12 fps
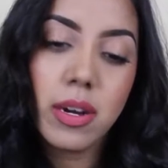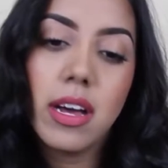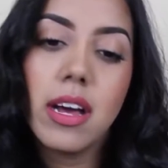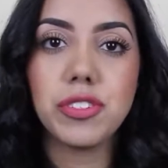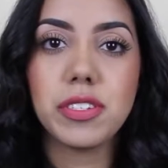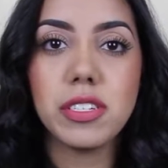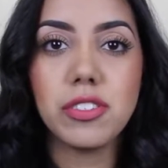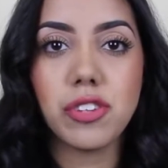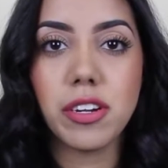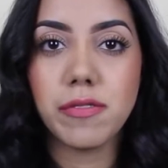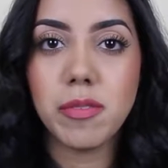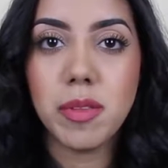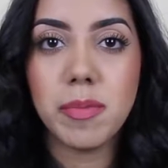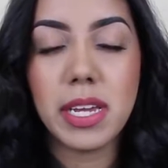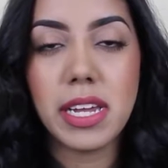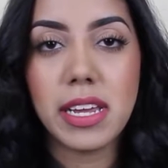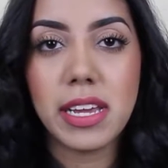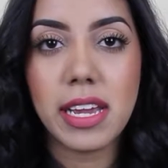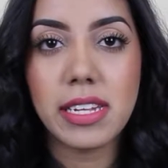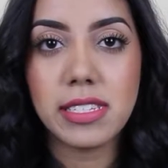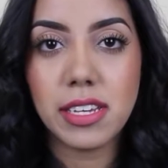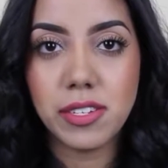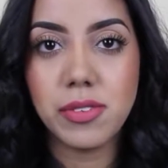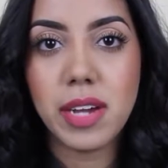I'm just going to start from the beginning and
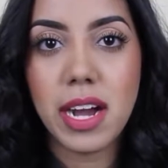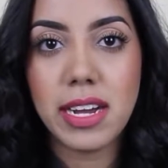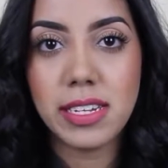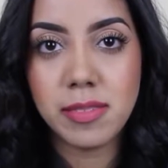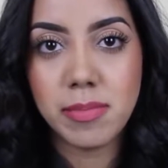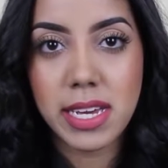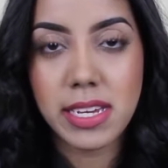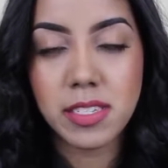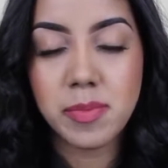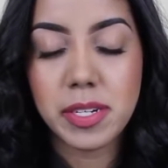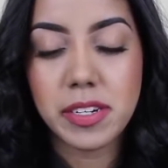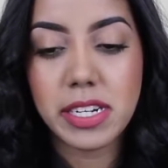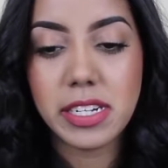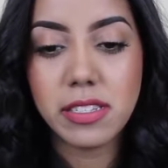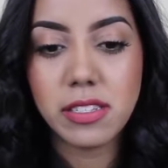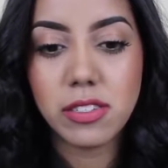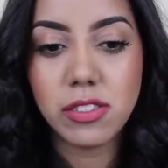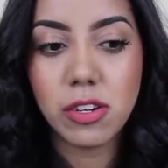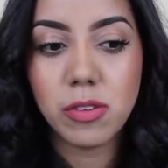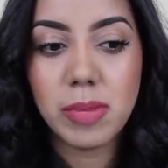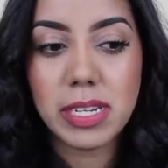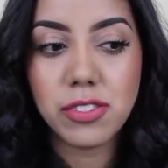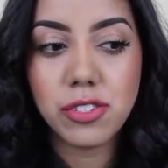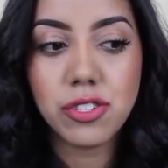tell you guys my experience. So
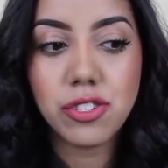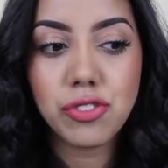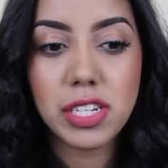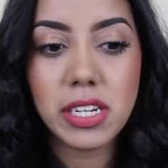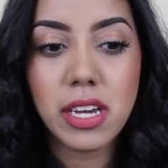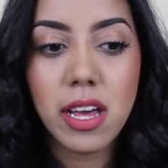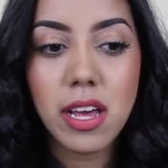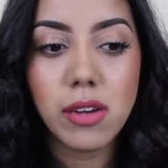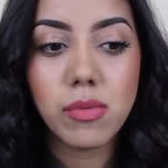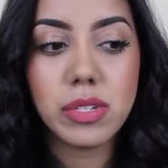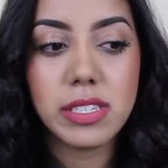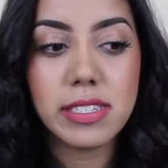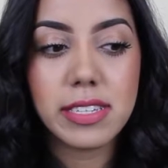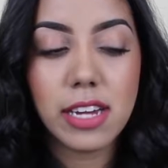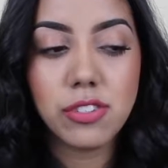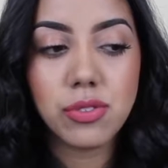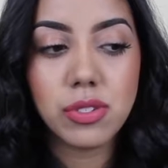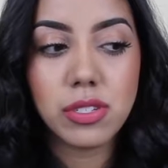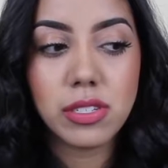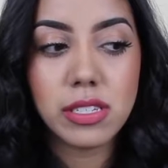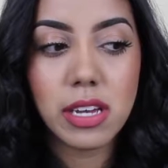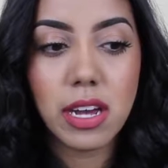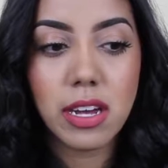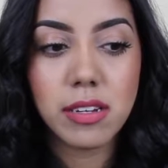my surgery was
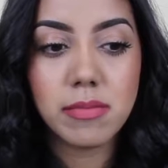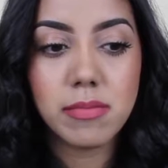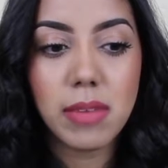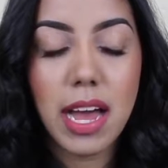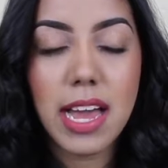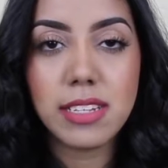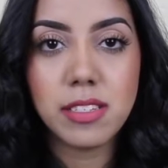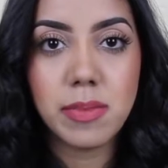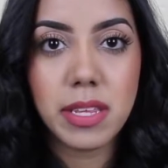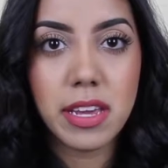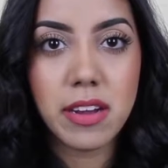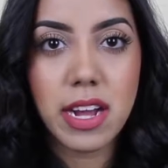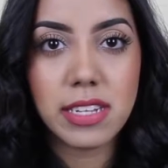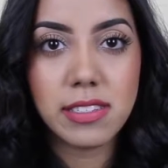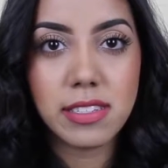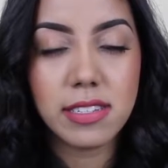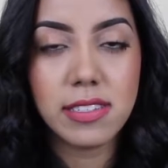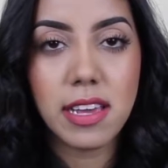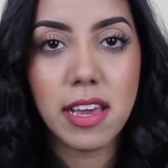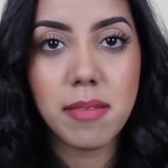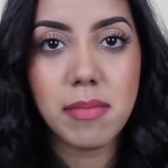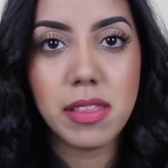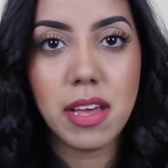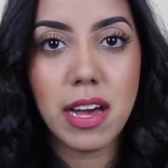scheduled, I had to be there at 6
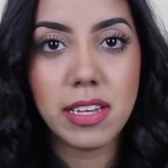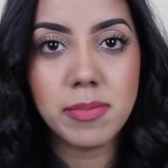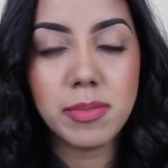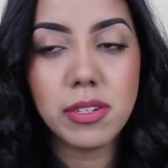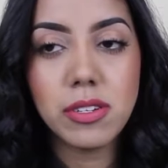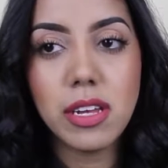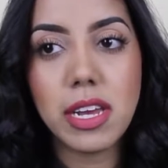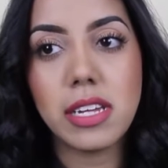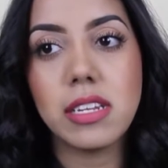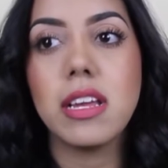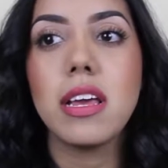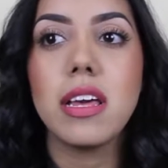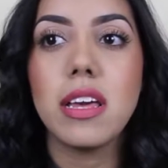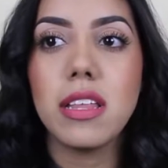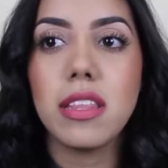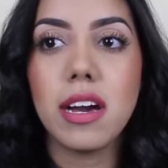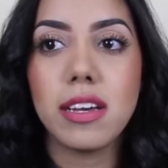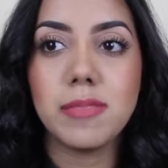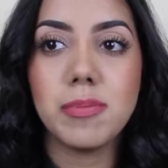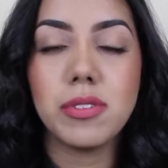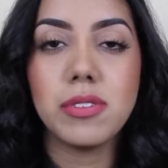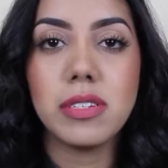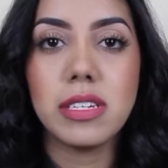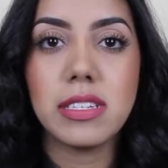a.m. in the hospital, and the
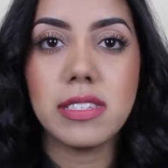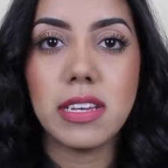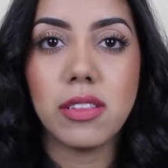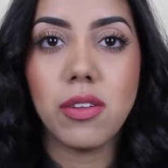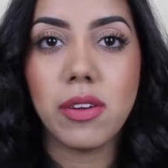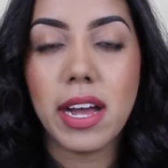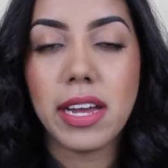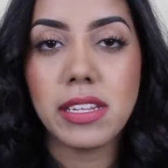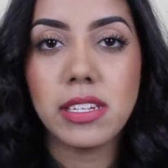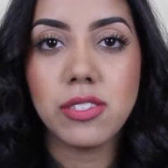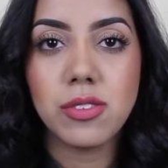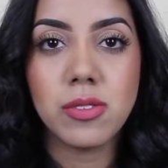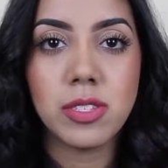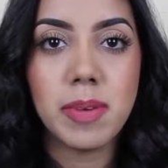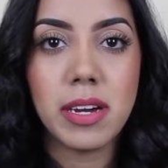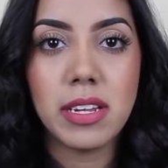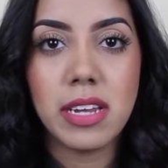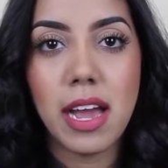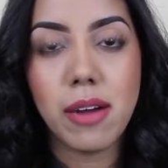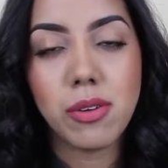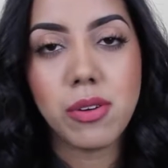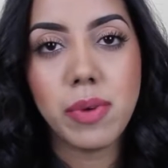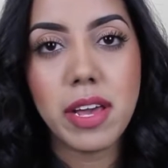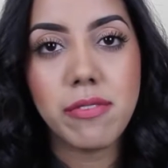hospital is in Long Island, so it's about an
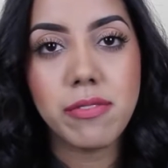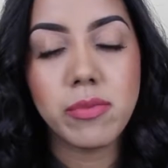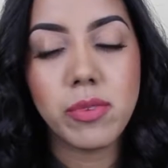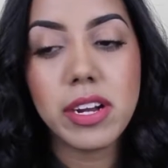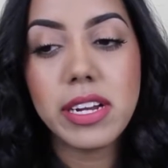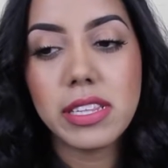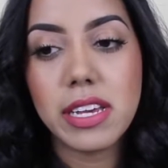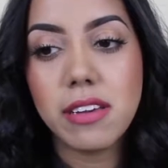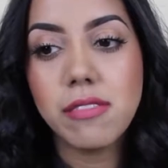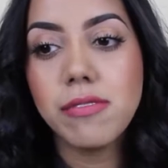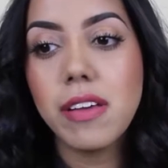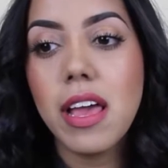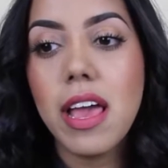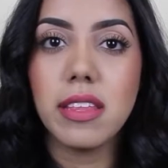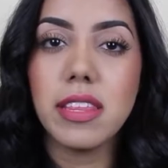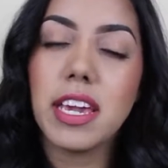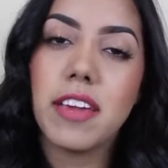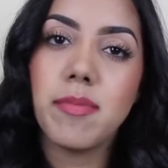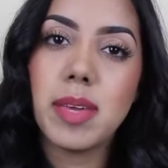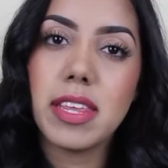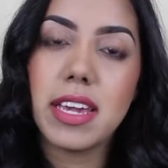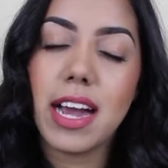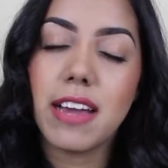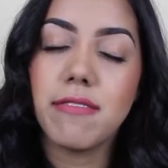hour away from where I live. They gave me
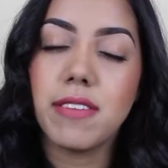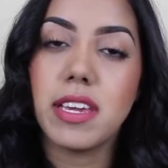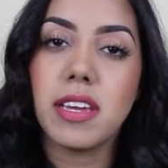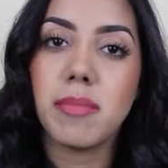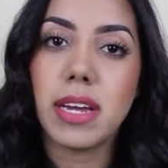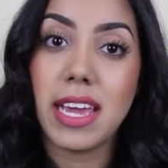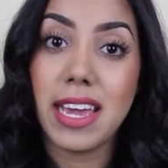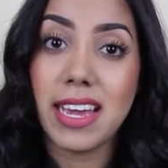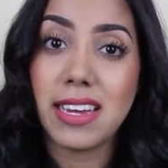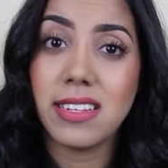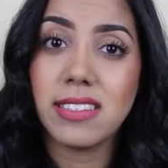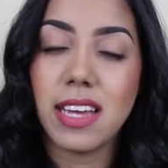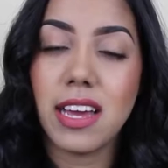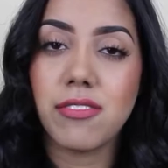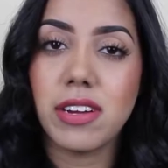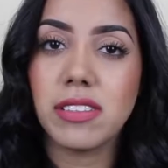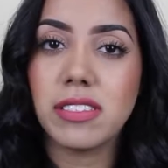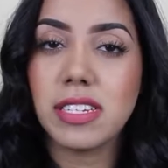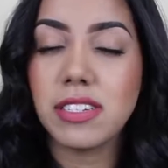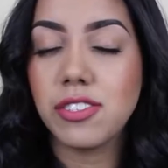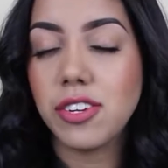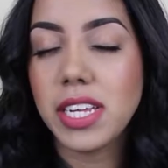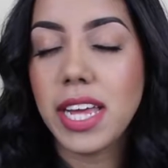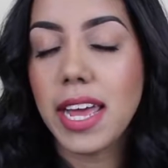the IV in my hand at around
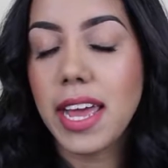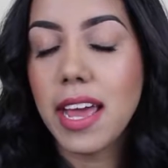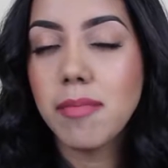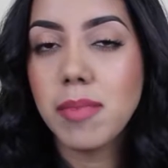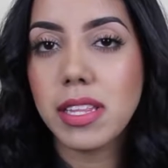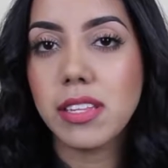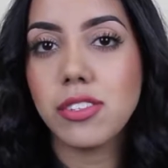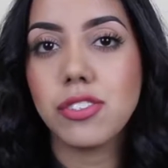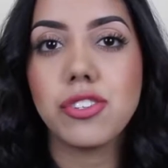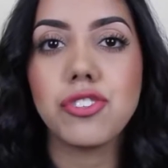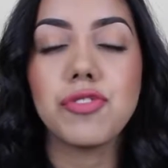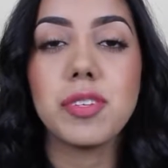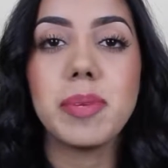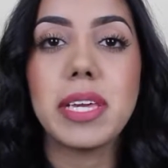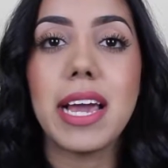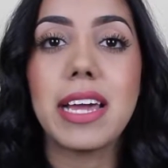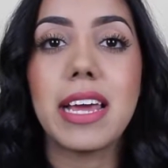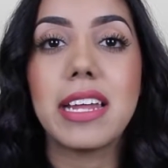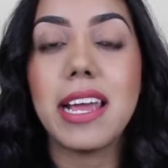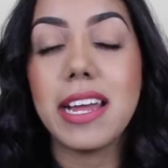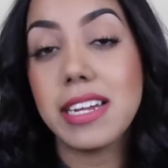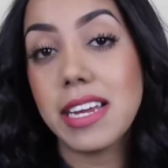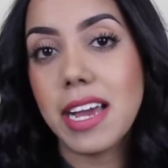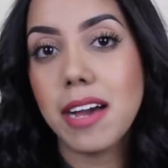6:30 a.m. and then the surgery began at
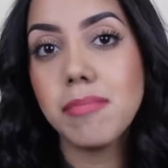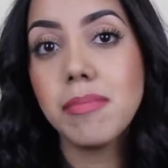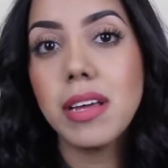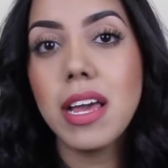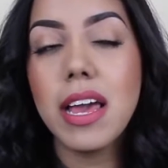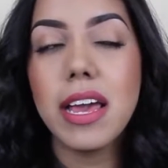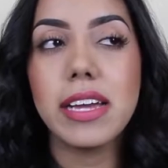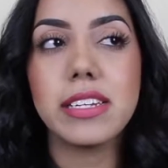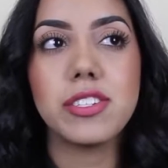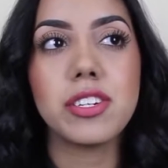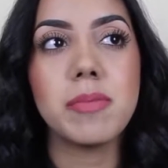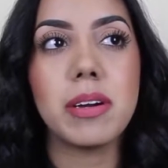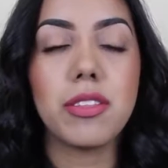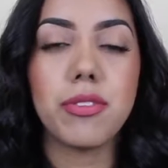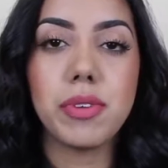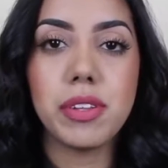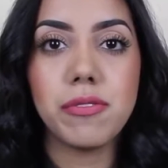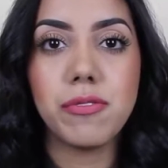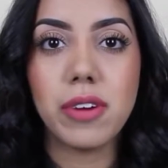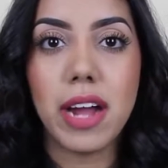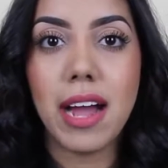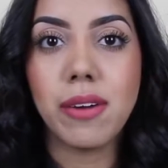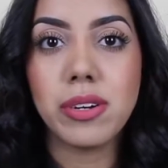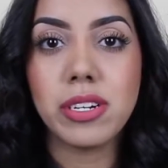8 a.m. It took about 3 to
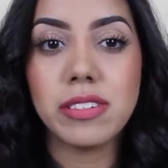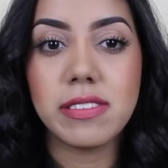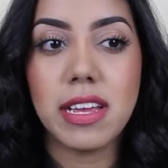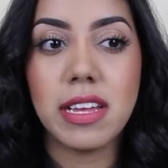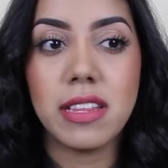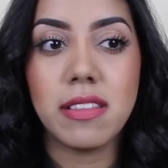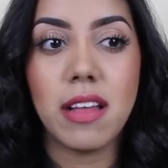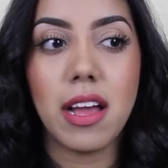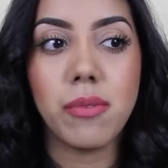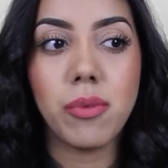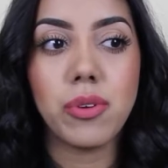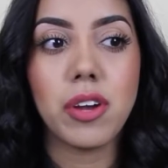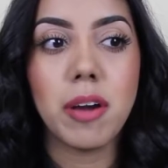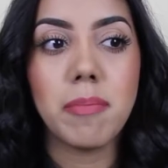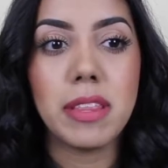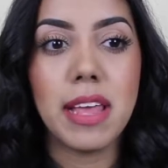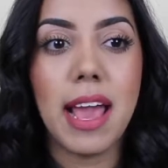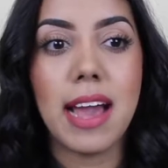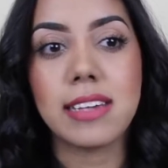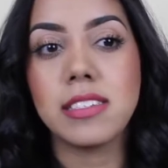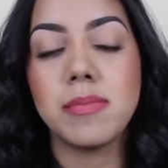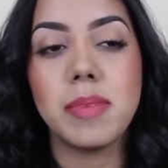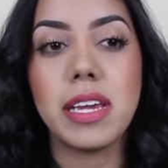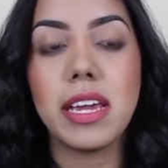4 hours, and I woke up and they
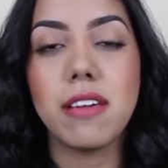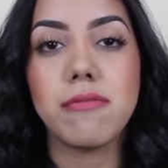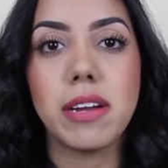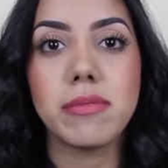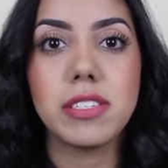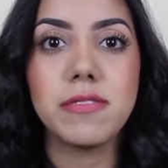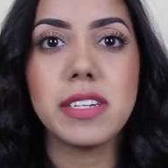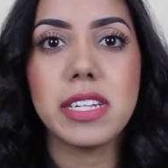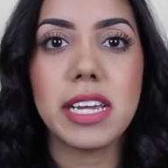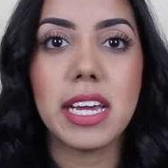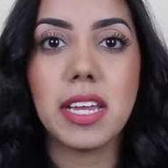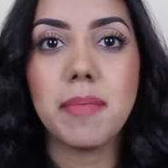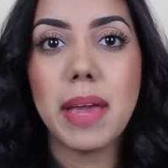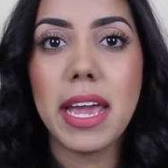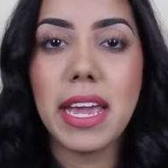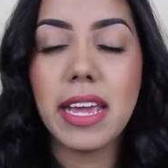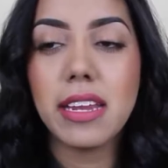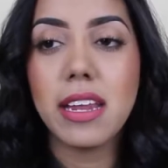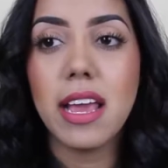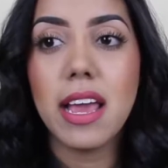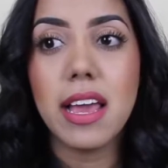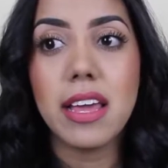asked me if I was feeling any pain.